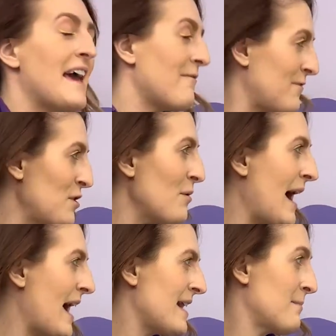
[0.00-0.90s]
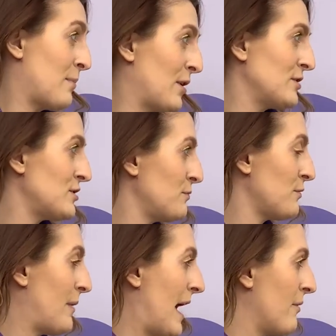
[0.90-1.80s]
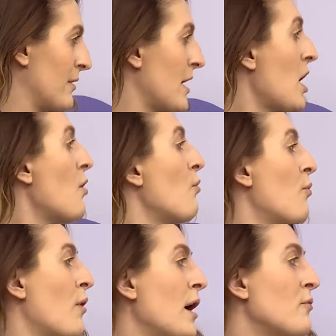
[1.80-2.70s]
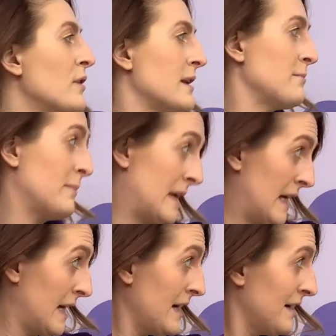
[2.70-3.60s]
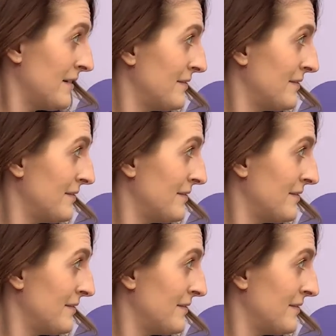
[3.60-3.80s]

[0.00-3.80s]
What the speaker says: If you had a bird superpower, what would it be?